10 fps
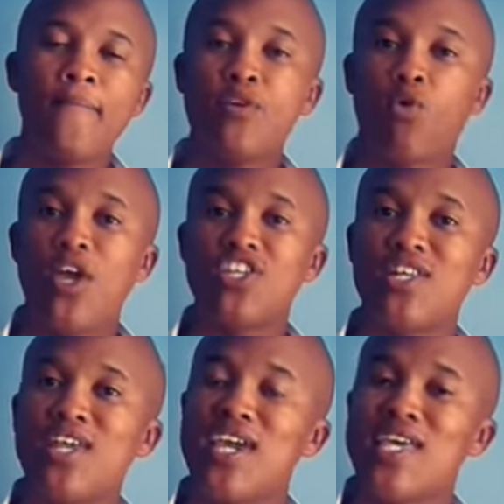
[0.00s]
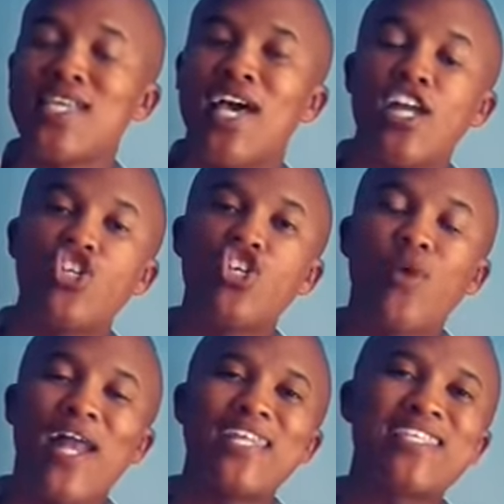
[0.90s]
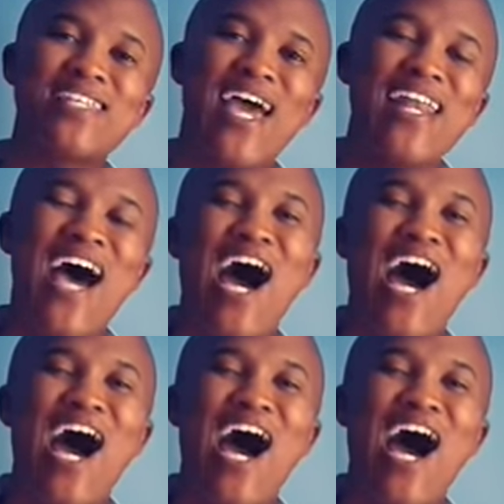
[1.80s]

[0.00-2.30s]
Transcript: The question is, do you understand